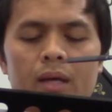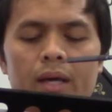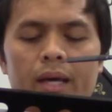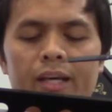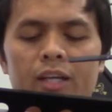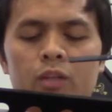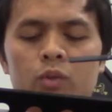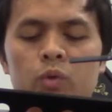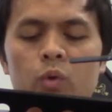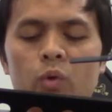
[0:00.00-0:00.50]

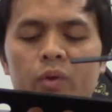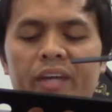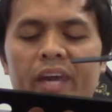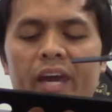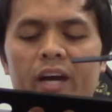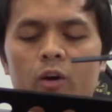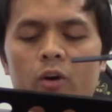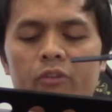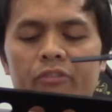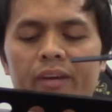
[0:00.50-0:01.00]
He took
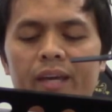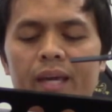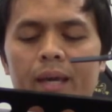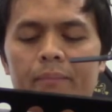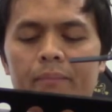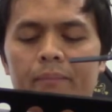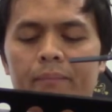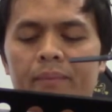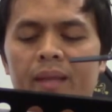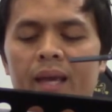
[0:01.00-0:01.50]
care of
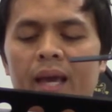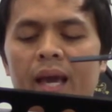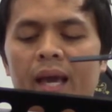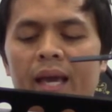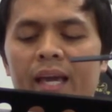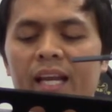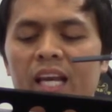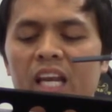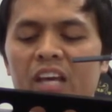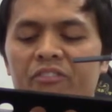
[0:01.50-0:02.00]
him.
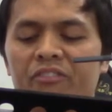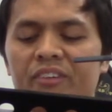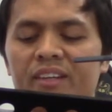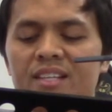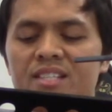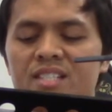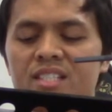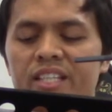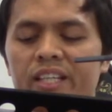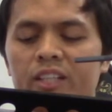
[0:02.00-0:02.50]
He lived in
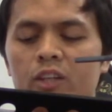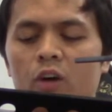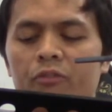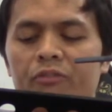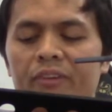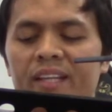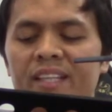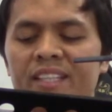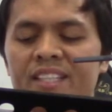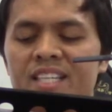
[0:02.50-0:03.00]
a state
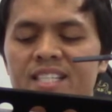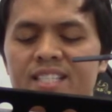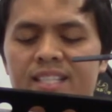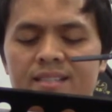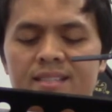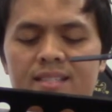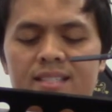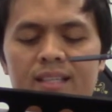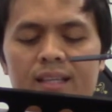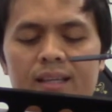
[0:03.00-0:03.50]
of
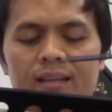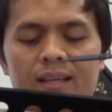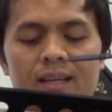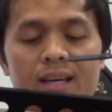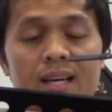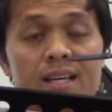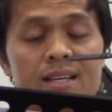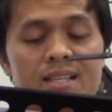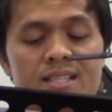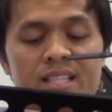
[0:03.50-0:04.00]
indigency,
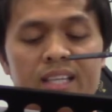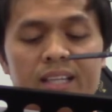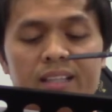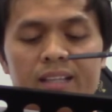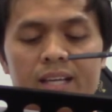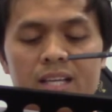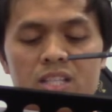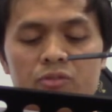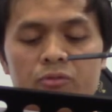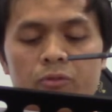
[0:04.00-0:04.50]

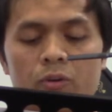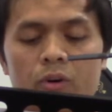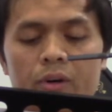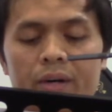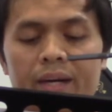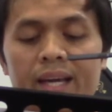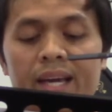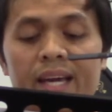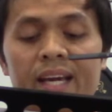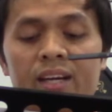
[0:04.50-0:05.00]
sickness
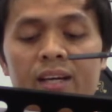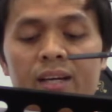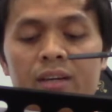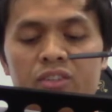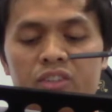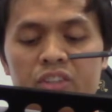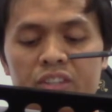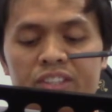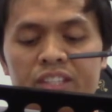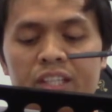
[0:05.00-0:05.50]
for
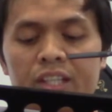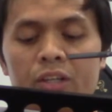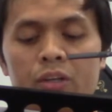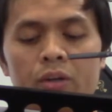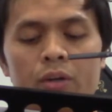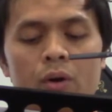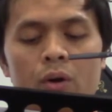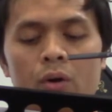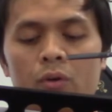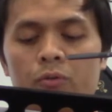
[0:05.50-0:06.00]

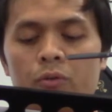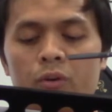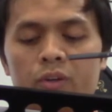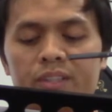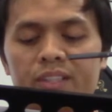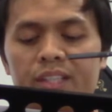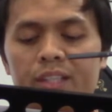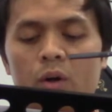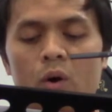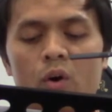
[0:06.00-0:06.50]
13,
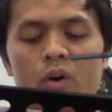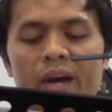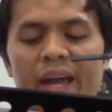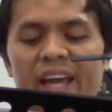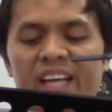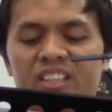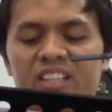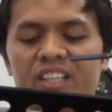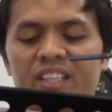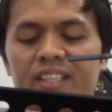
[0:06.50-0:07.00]
14 or
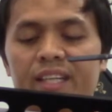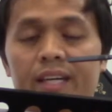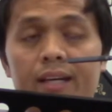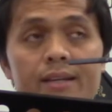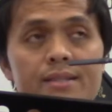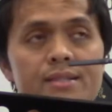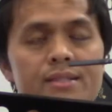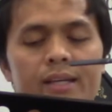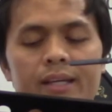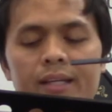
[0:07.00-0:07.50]
18
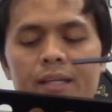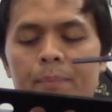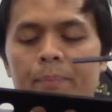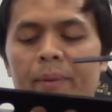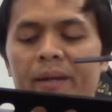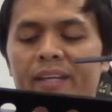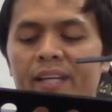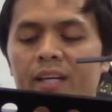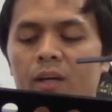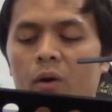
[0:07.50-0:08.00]
years,
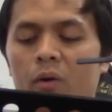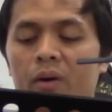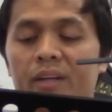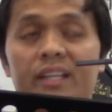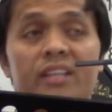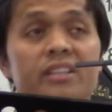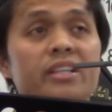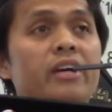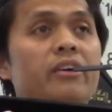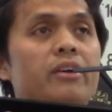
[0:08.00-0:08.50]
depending on
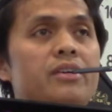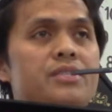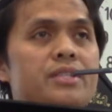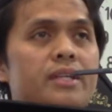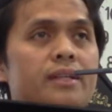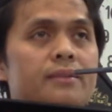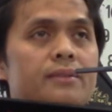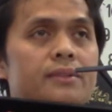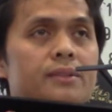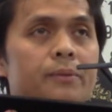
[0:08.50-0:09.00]
the
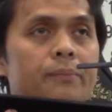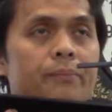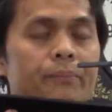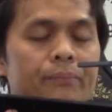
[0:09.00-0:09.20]
narrations.